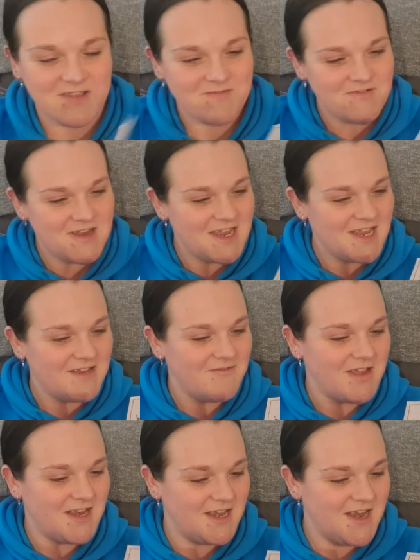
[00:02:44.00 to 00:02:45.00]
really,
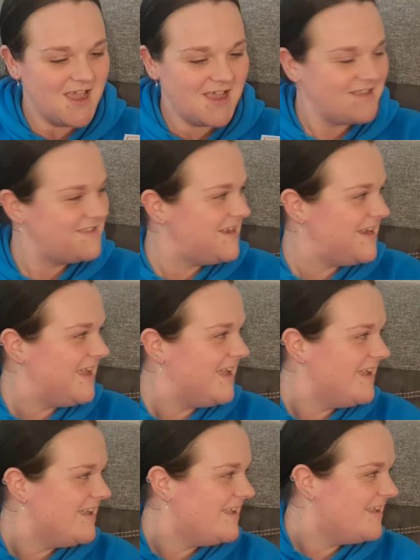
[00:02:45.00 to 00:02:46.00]
really nice, isn't
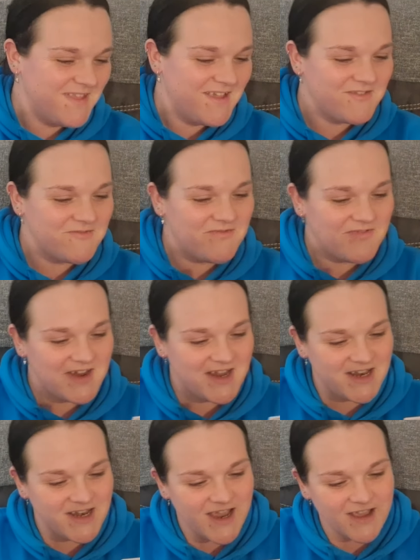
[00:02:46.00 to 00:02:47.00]
it? That is
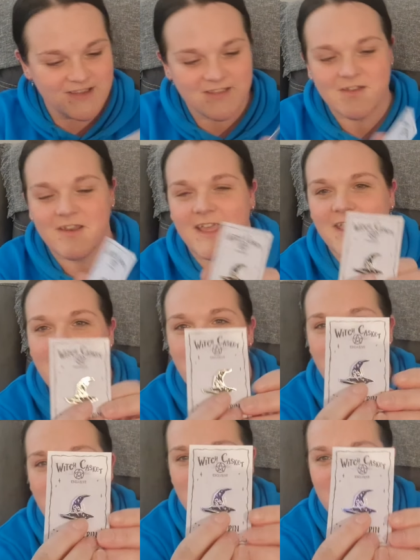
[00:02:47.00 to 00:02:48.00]
really nice. It's got like
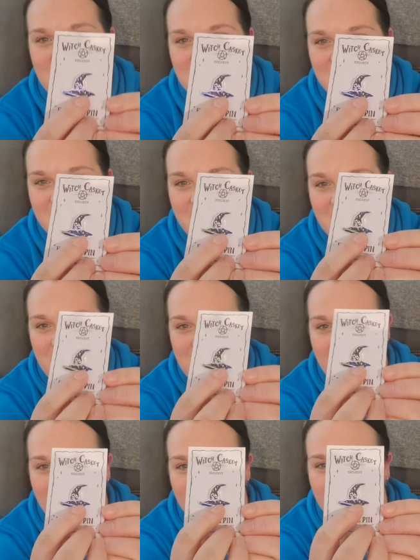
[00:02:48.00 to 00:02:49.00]
herbs in the
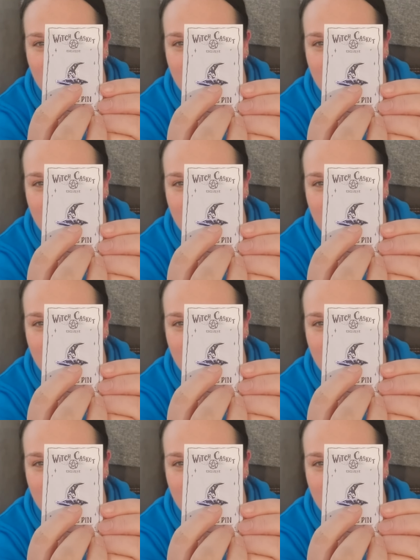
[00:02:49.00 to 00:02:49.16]
band